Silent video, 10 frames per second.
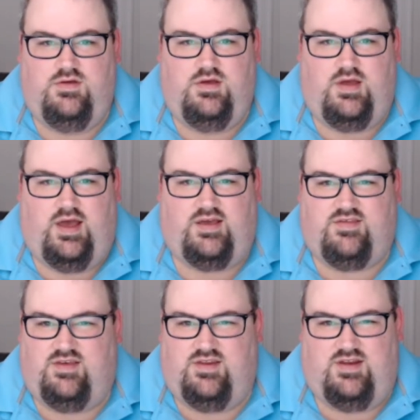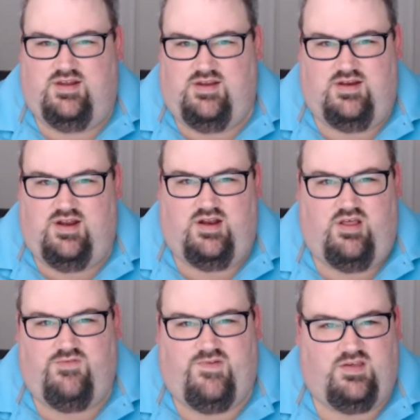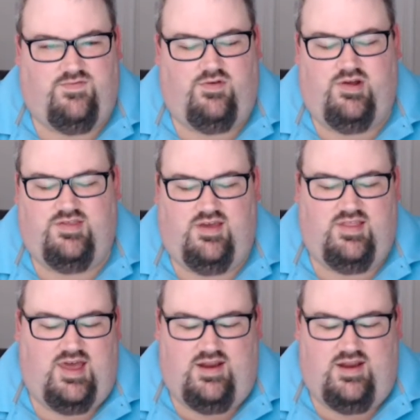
uh, seen in another festival or anything like that.